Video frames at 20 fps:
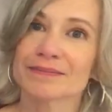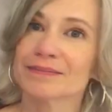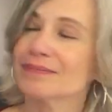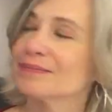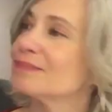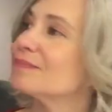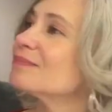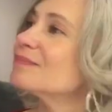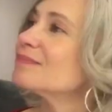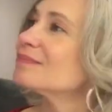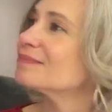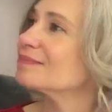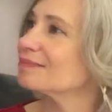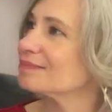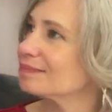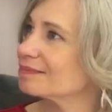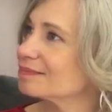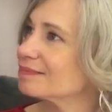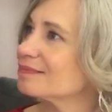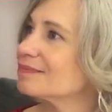
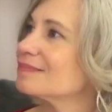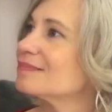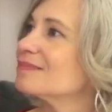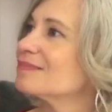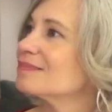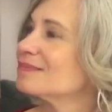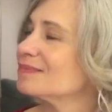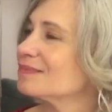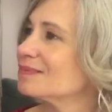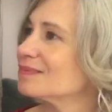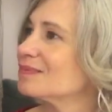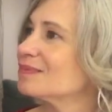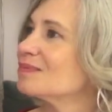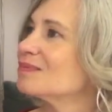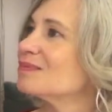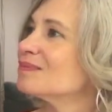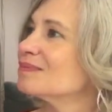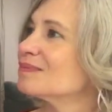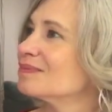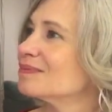
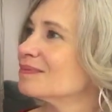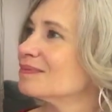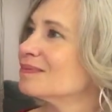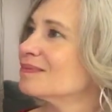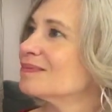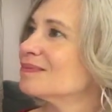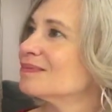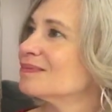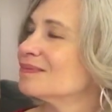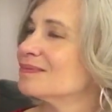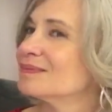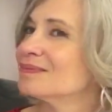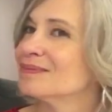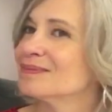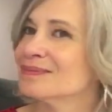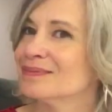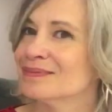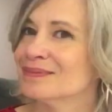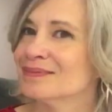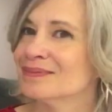
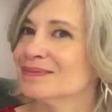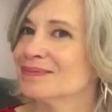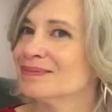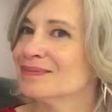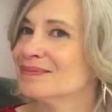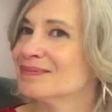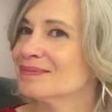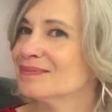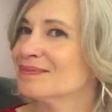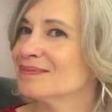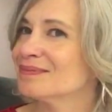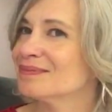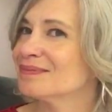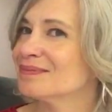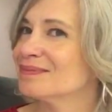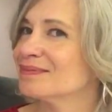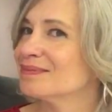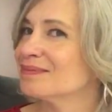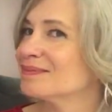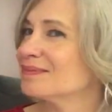
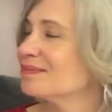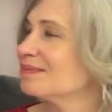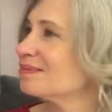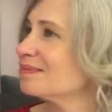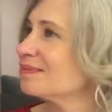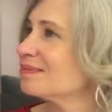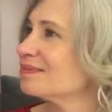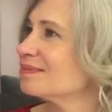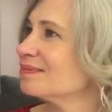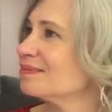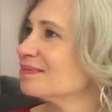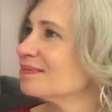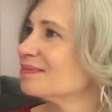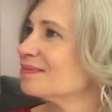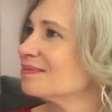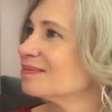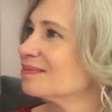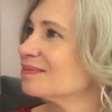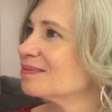This person isn't speaking.